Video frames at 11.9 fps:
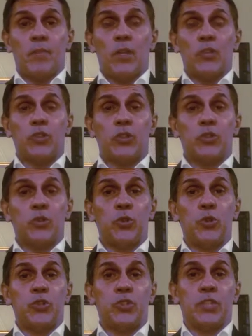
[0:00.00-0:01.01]
So it's
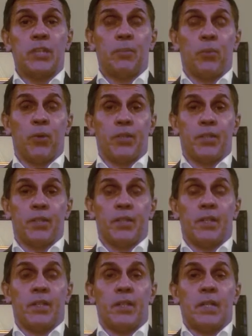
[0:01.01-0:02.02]
crucially important.
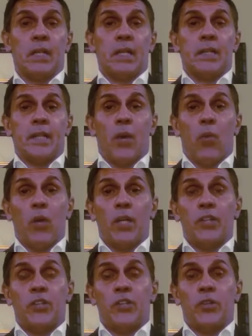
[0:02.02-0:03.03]
Now, what
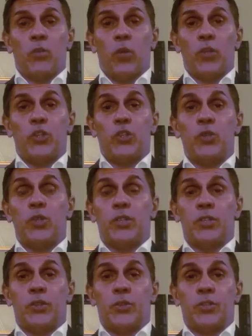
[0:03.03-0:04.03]
you can
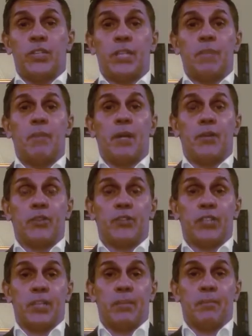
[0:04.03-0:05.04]
do to get better
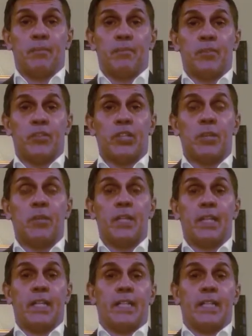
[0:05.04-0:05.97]
sleep? Some of the key